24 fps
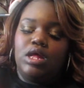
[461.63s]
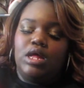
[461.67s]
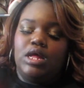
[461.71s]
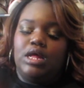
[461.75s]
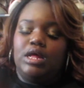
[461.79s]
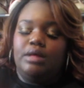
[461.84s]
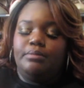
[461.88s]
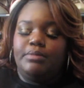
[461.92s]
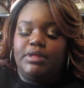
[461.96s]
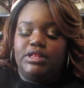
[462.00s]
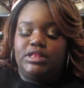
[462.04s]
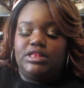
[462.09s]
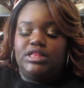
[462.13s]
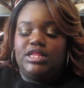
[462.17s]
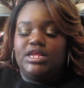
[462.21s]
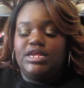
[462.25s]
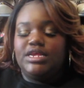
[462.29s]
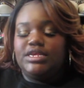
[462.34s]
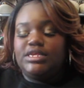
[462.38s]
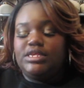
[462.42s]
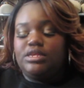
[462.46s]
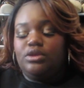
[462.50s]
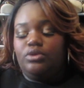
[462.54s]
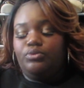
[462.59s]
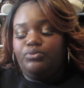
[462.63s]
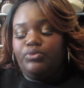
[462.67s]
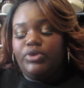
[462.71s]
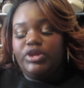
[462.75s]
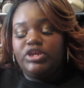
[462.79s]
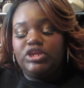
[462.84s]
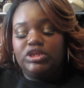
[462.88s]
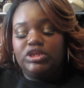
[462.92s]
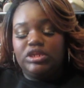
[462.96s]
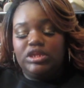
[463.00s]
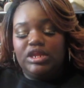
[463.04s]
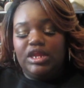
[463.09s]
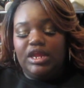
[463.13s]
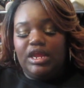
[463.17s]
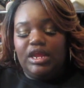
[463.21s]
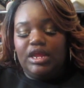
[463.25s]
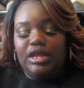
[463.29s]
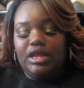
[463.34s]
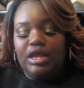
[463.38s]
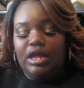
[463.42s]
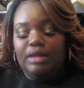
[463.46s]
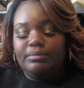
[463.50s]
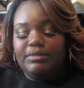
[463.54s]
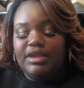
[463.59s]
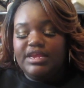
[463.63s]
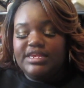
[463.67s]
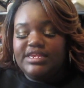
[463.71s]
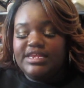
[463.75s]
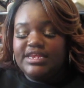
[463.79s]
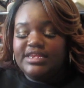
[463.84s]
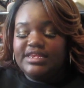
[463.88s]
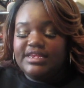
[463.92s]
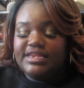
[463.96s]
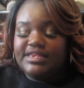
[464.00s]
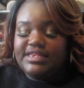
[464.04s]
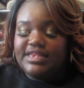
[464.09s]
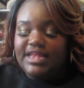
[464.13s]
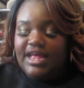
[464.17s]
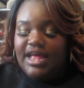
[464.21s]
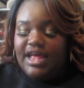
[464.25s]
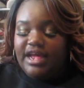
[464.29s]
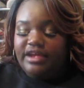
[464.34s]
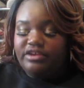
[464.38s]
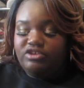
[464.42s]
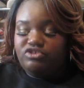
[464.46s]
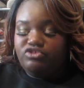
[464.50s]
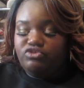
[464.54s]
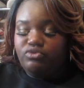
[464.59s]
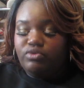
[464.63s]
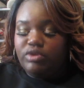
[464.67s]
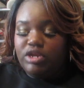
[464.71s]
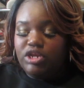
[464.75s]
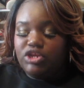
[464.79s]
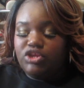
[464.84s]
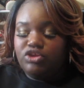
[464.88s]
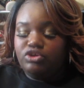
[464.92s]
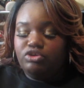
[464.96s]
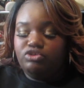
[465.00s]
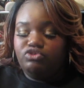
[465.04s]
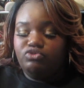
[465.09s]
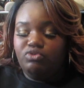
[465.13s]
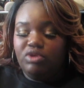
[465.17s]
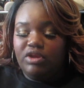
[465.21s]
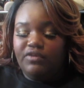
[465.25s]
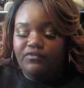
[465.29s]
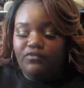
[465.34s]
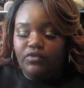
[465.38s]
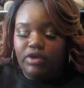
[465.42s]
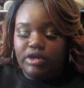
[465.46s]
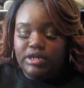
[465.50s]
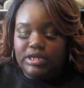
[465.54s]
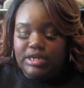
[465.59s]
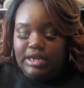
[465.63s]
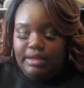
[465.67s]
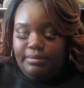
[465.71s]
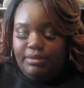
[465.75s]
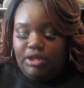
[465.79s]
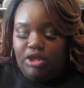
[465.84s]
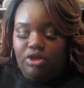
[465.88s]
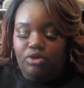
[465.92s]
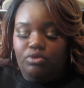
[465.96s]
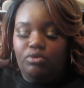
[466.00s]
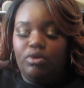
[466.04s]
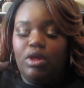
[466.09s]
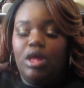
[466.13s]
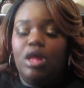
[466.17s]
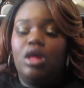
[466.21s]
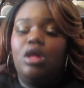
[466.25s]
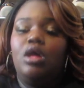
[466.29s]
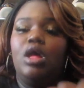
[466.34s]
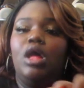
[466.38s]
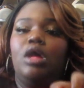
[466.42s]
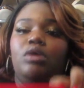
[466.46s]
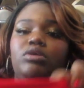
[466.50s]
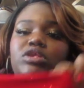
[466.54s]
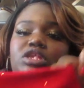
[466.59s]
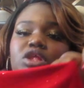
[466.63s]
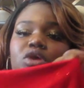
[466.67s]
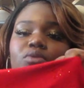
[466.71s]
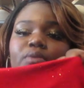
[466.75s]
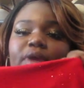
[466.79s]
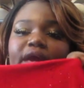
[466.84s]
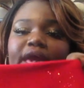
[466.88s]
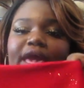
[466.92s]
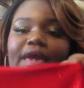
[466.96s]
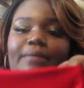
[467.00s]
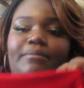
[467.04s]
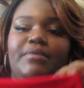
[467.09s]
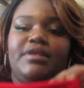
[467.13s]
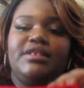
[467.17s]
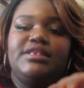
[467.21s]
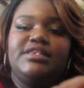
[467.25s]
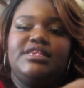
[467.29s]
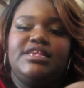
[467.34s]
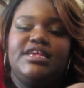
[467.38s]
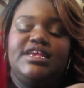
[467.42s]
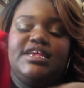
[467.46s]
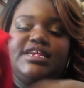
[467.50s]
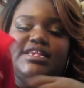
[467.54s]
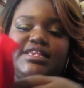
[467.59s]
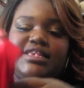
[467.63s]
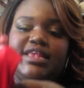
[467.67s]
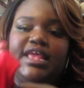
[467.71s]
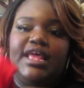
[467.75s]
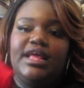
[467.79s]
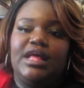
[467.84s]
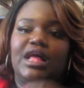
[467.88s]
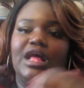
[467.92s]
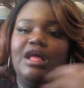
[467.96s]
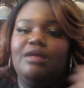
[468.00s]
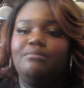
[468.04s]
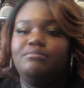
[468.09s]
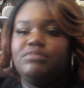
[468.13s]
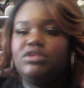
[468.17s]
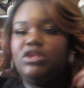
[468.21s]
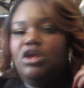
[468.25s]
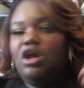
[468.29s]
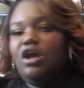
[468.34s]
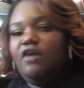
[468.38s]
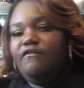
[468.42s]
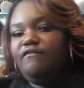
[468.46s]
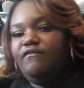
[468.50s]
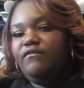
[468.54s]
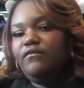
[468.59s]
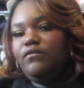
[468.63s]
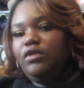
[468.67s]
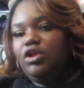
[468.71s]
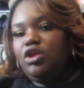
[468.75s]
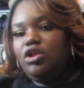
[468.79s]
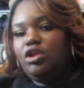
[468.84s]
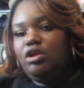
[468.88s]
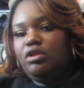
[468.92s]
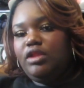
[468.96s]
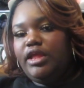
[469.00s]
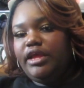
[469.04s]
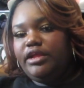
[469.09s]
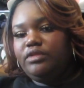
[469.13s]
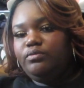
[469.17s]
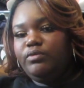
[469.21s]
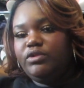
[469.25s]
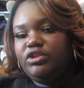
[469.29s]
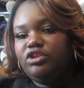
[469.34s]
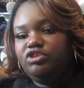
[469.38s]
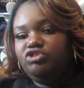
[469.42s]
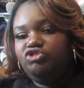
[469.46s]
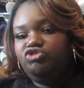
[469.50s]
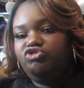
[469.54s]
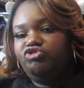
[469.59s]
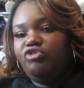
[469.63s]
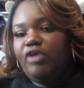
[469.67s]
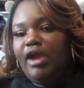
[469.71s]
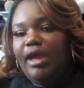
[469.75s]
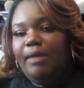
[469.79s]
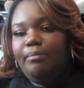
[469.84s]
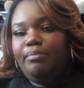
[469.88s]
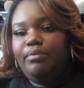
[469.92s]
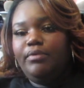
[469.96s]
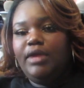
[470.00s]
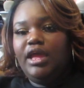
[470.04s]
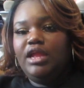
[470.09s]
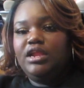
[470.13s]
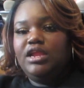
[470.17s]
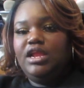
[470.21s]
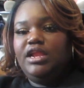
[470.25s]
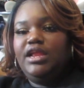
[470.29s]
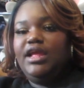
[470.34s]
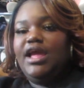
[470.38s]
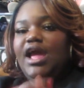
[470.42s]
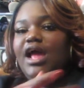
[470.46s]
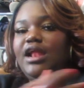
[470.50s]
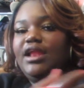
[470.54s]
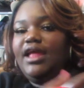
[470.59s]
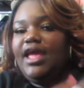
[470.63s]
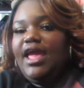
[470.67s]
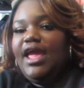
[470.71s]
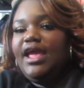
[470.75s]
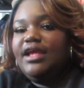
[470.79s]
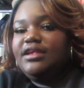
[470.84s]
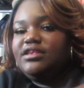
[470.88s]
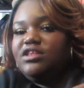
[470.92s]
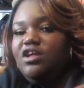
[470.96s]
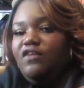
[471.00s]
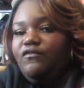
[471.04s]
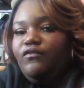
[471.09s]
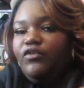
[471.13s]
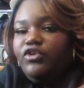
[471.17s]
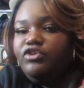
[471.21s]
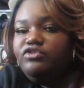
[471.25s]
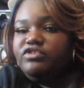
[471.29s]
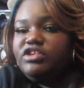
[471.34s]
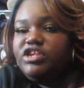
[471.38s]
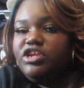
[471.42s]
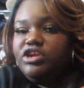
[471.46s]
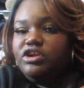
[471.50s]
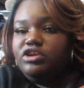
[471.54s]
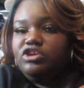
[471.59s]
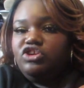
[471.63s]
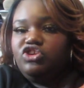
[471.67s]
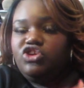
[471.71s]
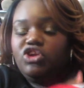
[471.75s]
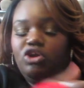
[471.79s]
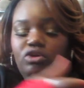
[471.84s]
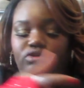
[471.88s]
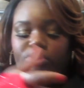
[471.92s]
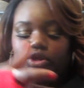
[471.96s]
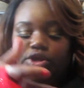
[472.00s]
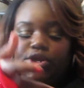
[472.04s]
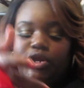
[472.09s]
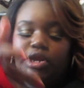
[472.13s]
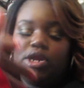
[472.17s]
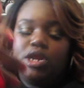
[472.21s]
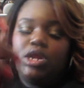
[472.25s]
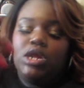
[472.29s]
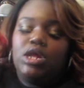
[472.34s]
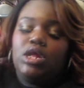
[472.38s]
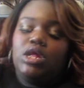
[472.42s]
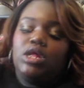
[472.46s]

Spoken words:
But this originally, this is a size 22-24W. So what happens is it comes off, you know, like with the strap, and then it kind of hangs off where you see your shoulder.